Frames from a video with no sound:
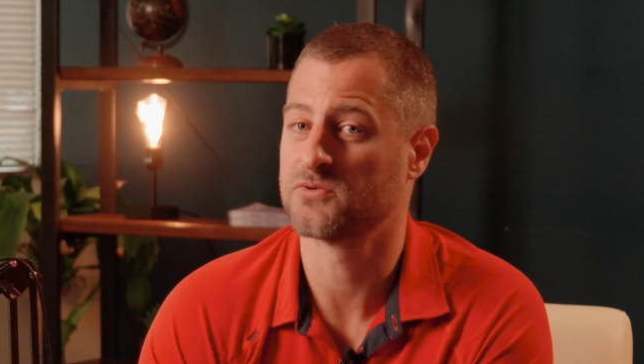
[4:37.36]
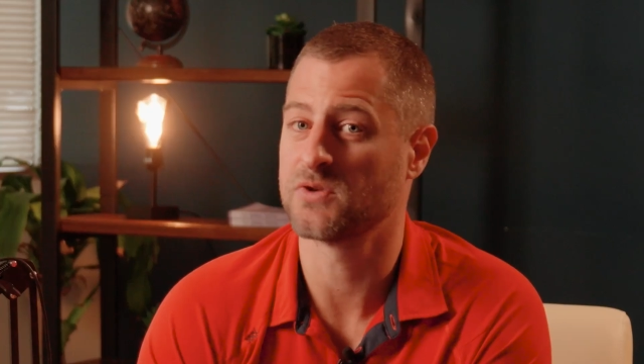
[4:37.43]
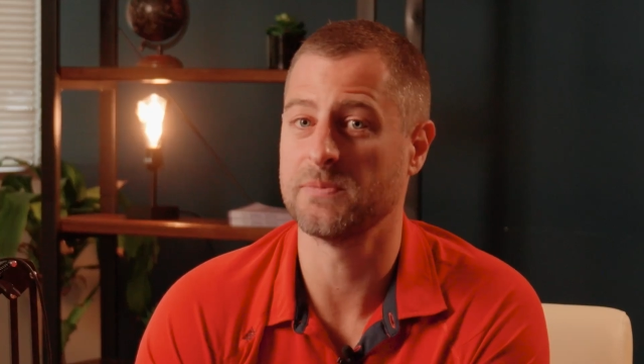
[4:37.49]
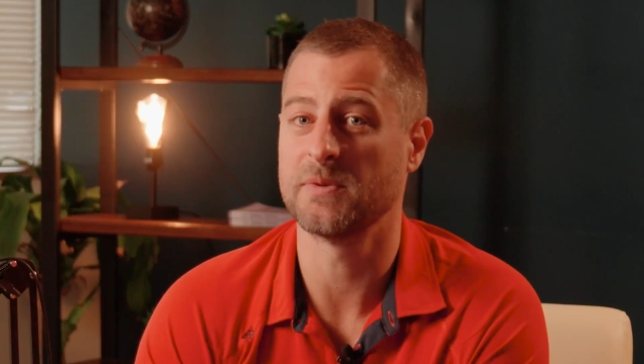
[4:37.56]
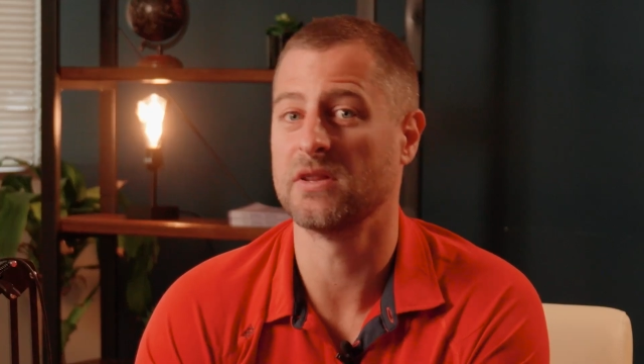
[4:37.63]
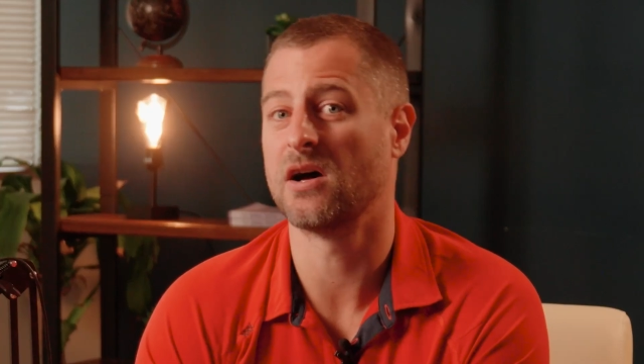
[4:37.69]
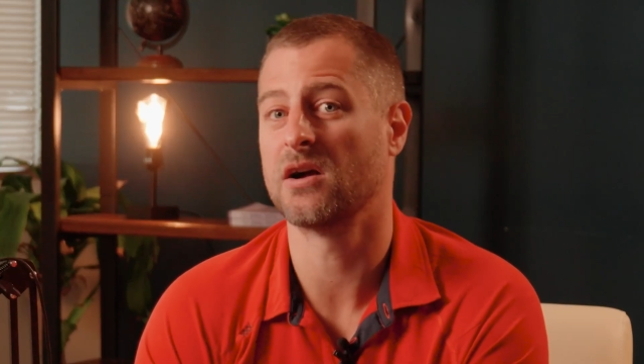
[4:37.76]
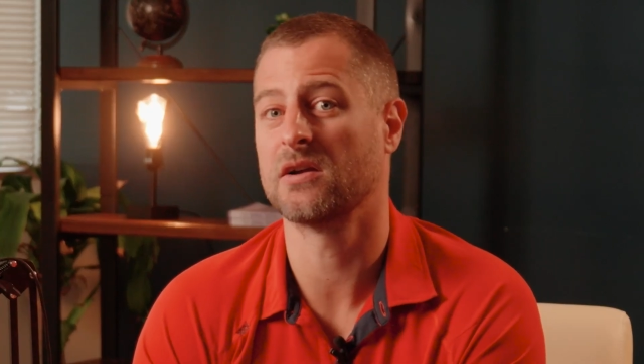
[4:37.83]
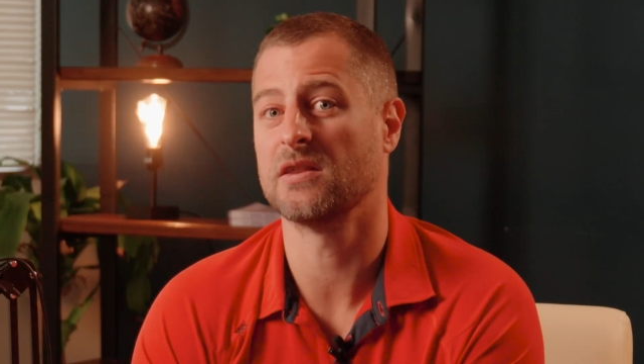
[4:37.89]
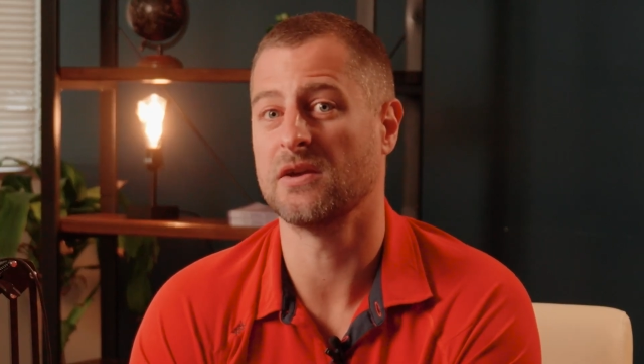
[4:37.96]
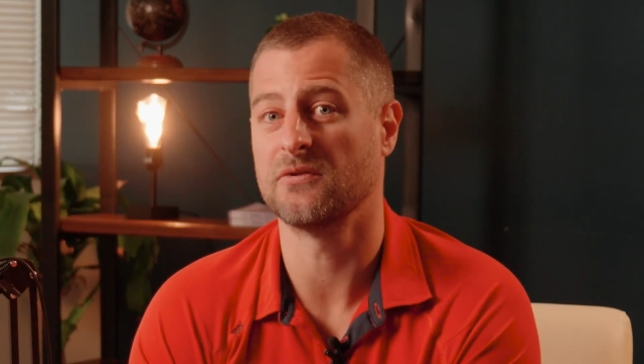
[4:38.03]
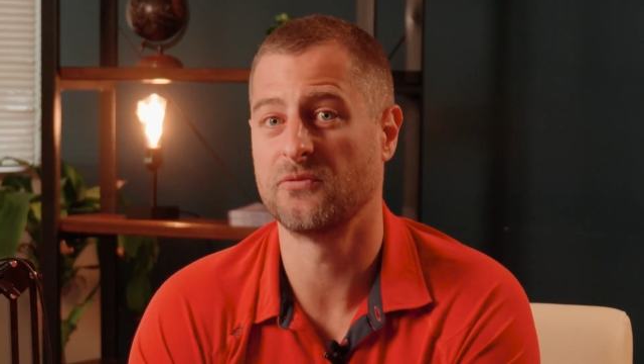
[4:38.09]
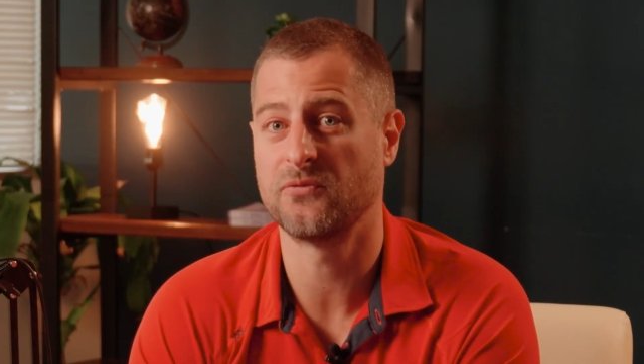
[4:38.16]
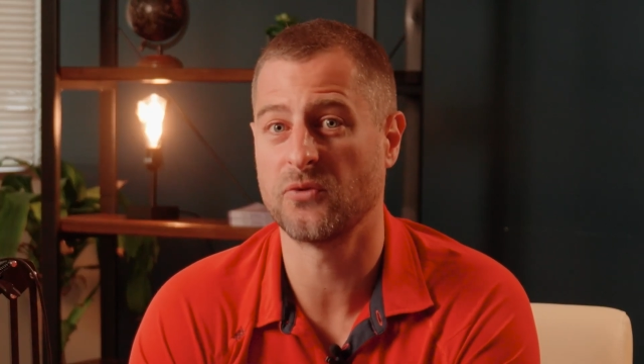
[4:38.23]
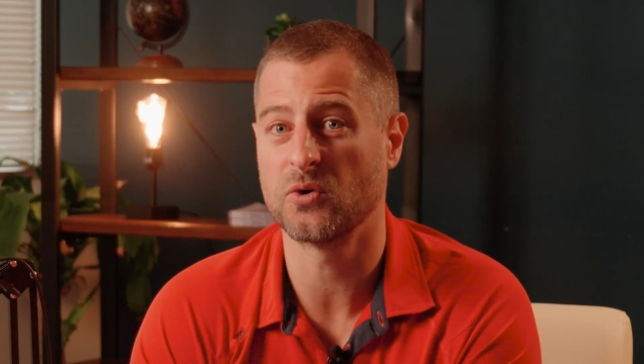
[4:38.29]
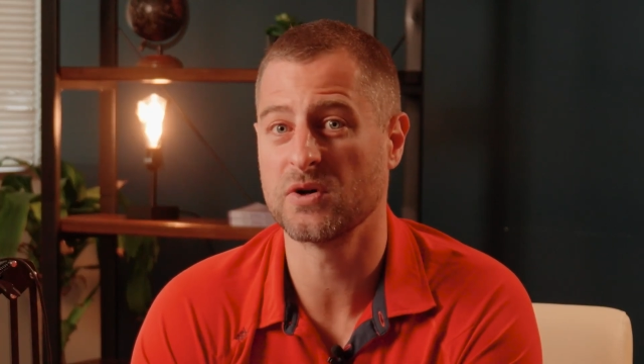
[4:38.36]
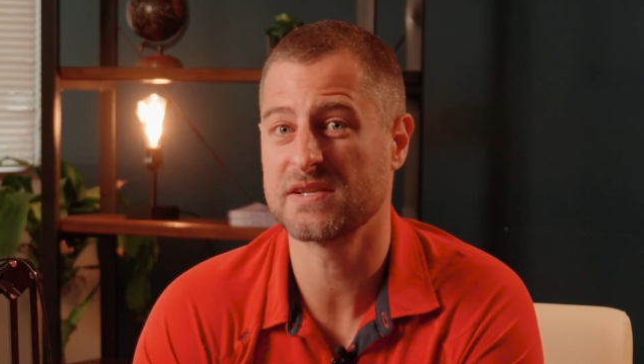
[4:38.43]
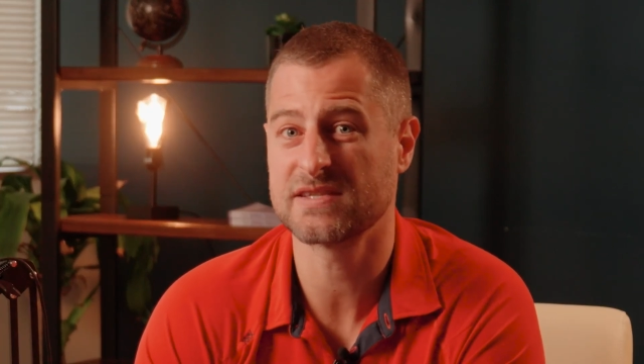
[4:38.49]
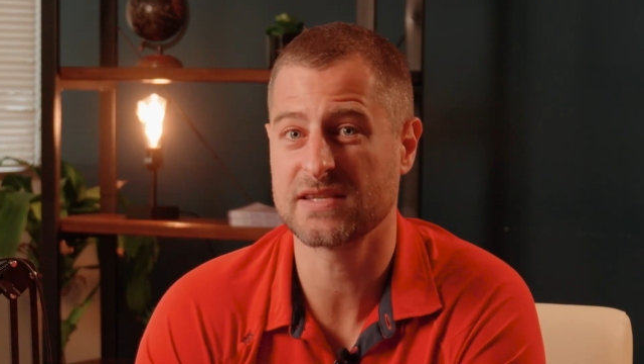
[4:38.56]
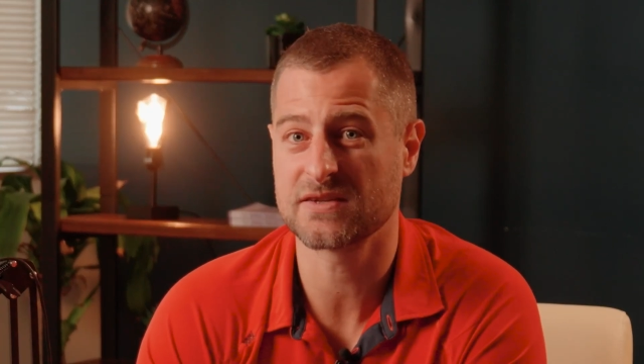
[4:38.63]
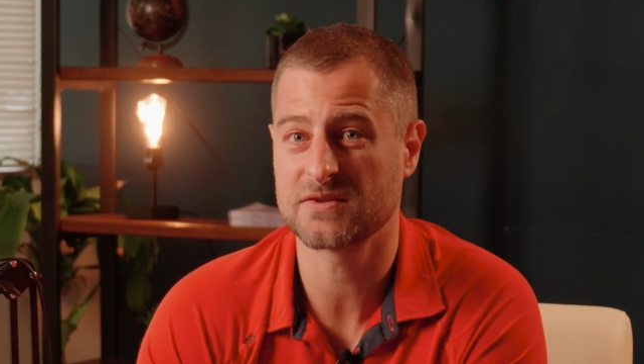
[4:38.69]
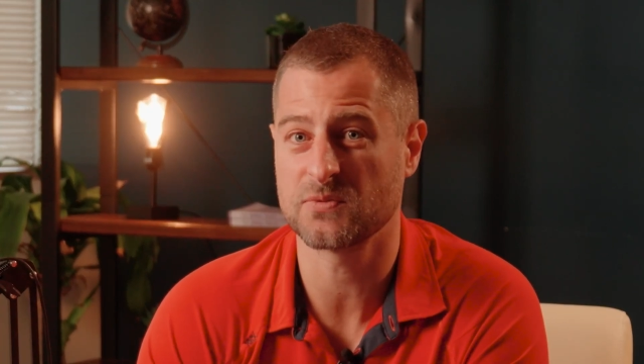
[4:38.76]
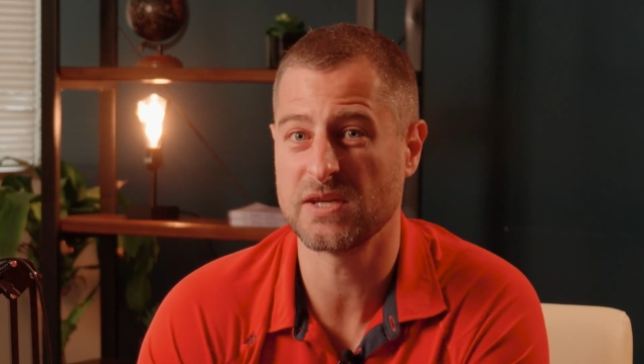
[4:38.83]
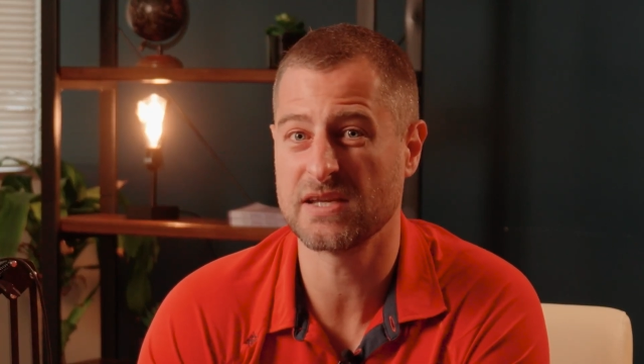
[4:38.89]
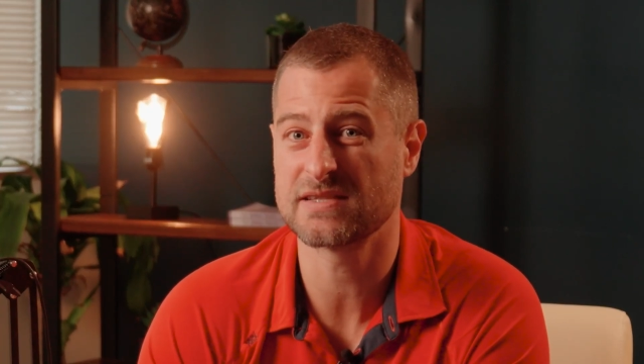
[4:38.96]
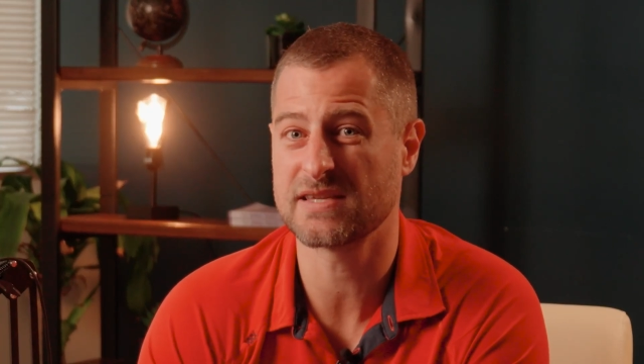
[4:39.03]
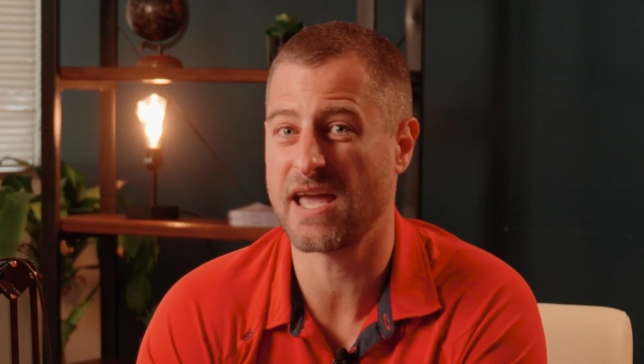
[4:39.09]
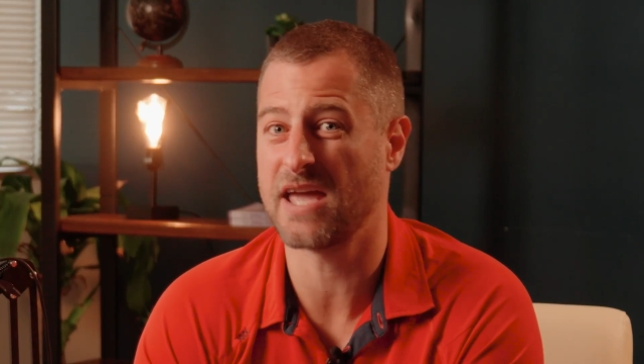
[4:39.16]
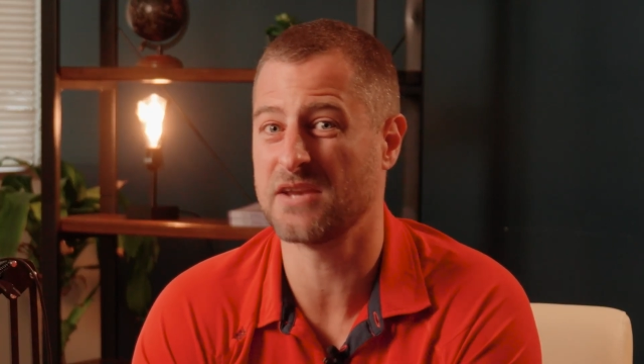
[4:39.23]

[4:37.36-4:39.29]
longer than 4 to 6 weeks,